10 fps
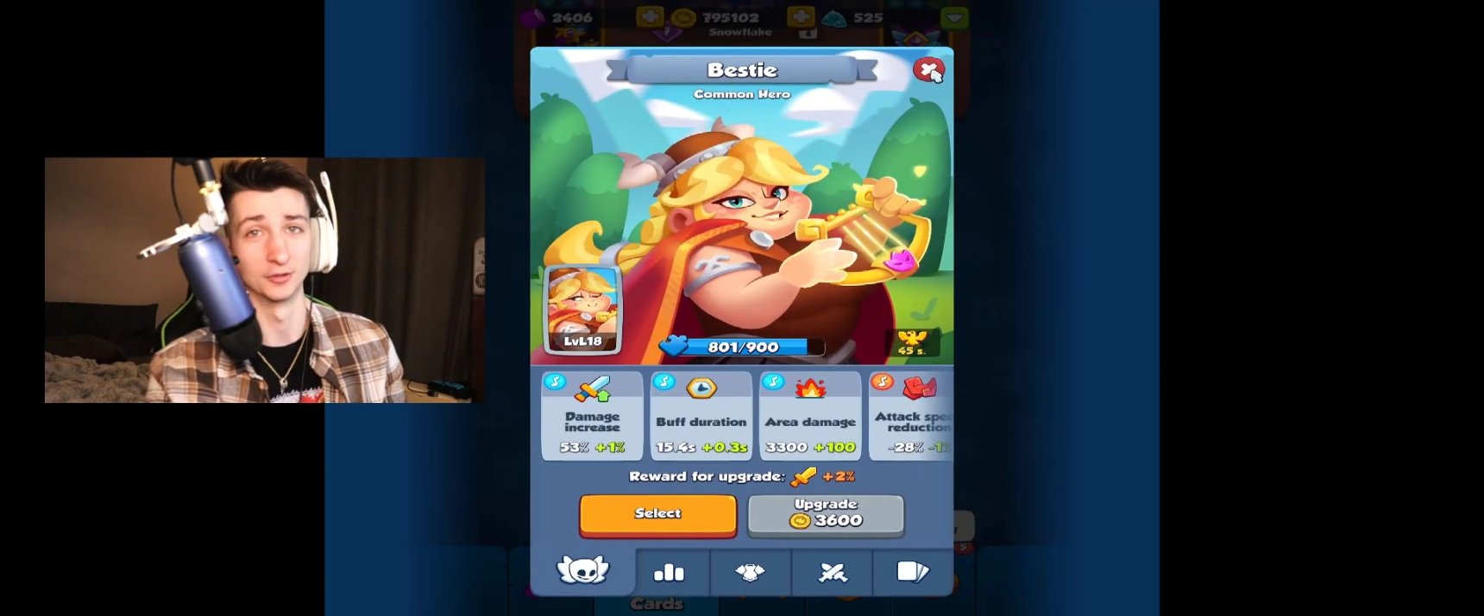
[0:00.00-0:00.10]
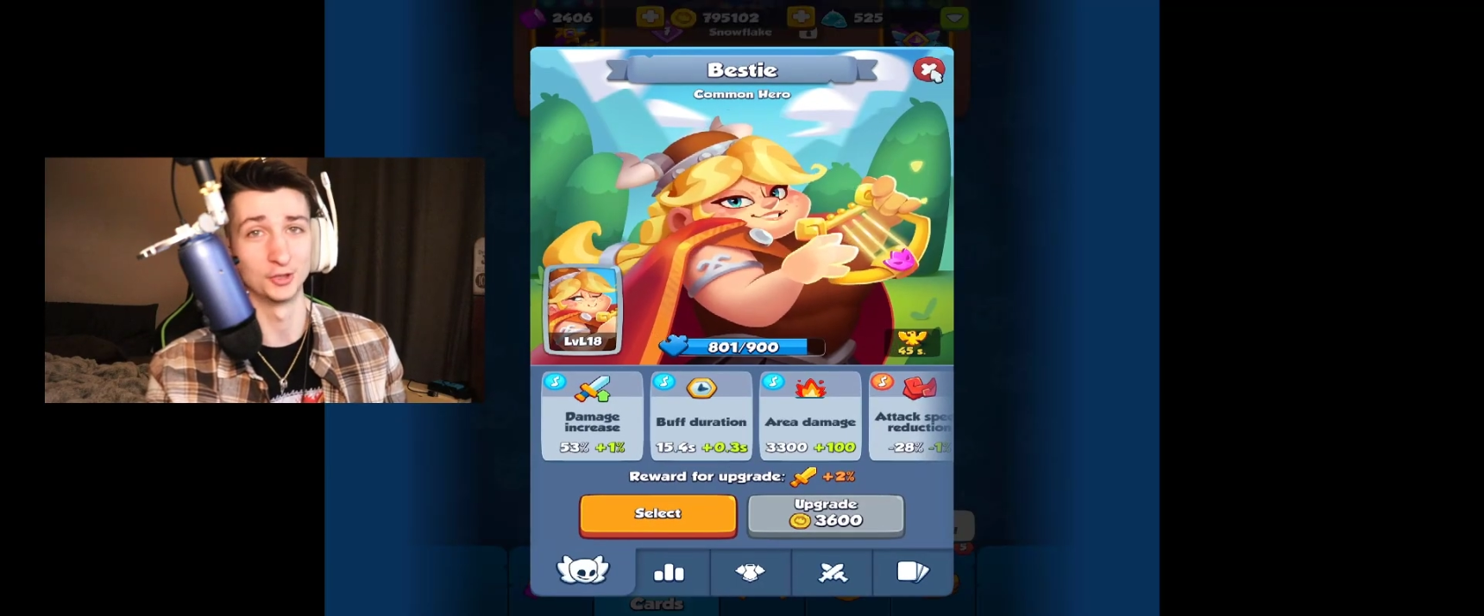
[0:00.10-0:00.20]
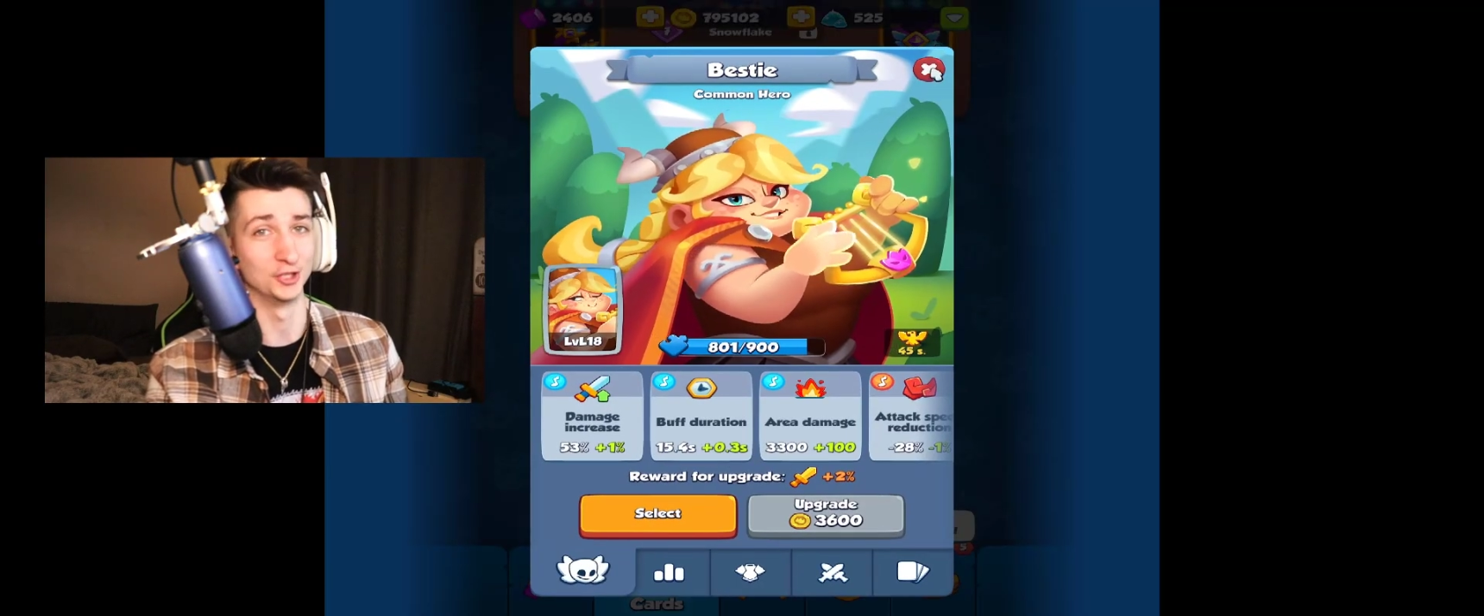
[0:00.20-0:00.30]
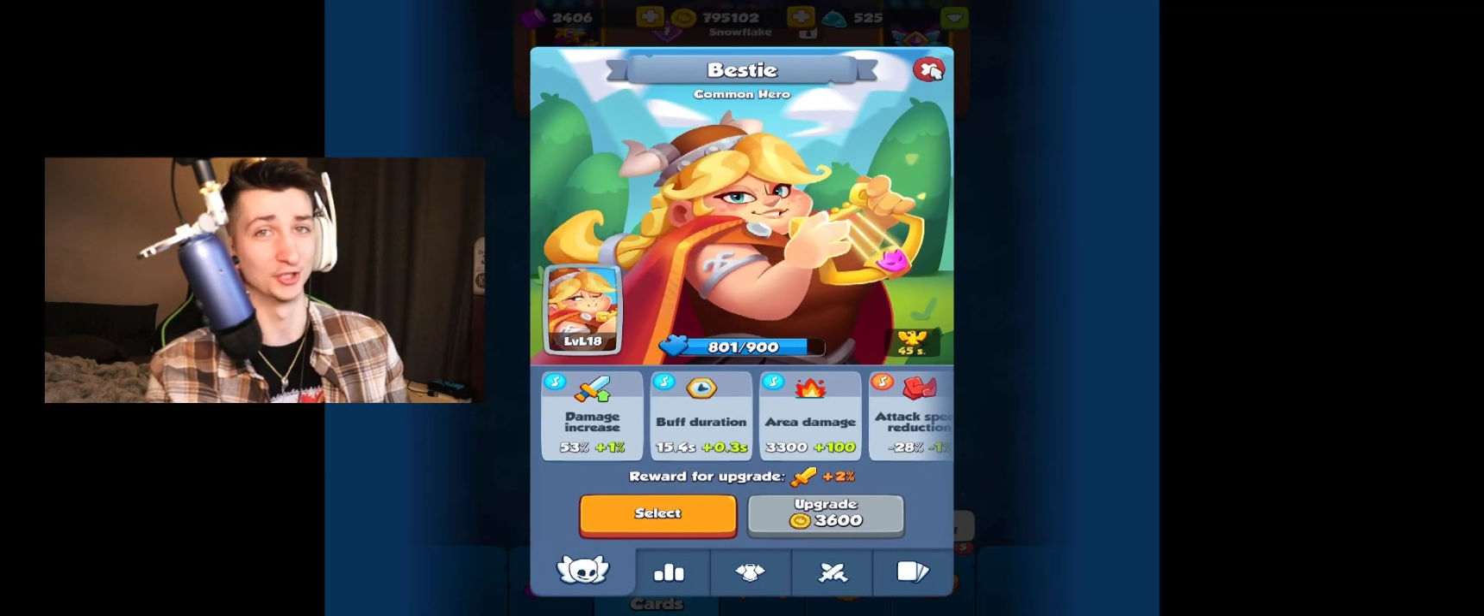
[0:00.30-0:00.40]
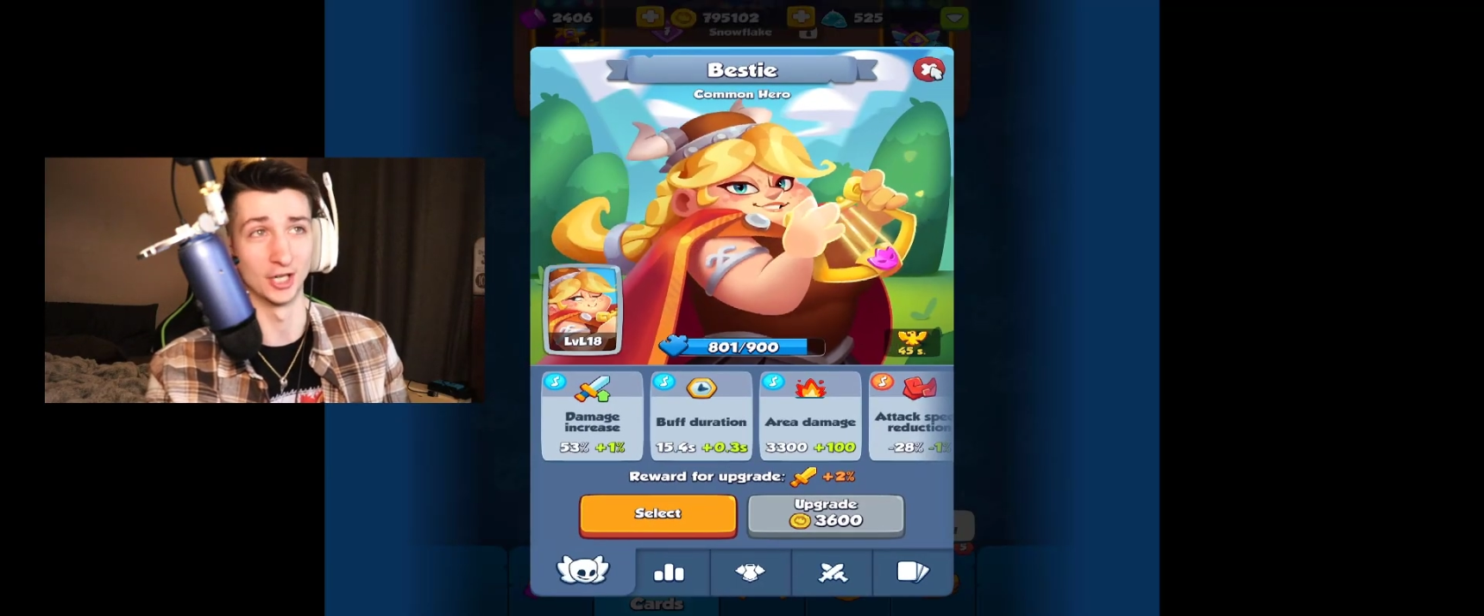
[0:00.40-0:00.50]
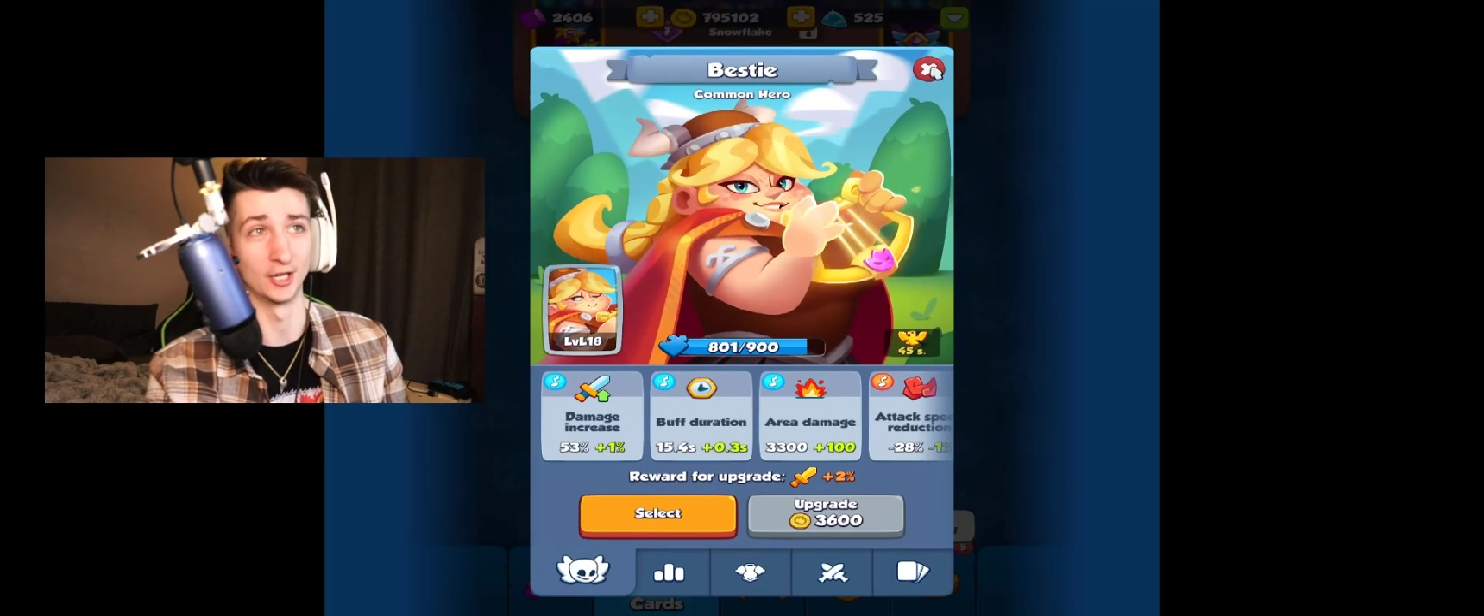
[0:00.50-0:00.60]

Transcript: She's god